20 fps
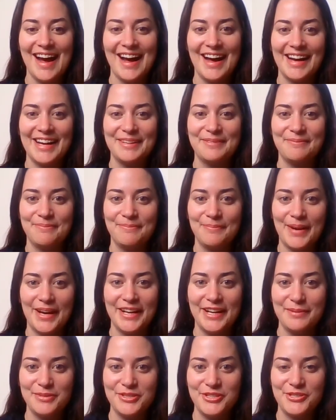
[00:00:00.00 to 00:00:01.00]
Hi,
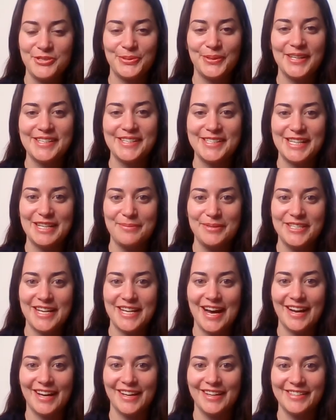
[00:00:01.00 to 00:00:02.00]
my name is Julia
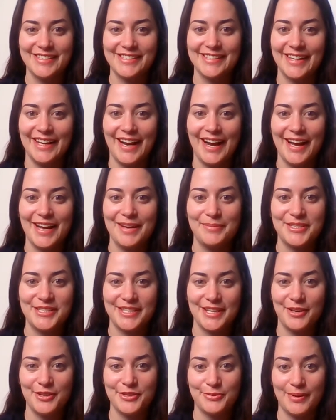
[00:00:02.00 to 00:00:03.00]
Stamatakis, and I am a
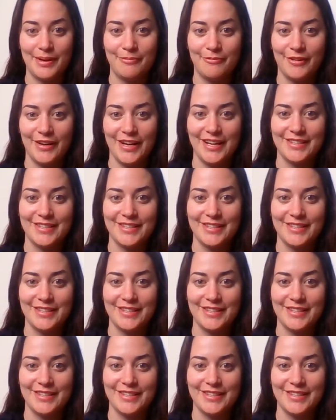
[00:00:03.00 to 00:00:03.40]
sales rep for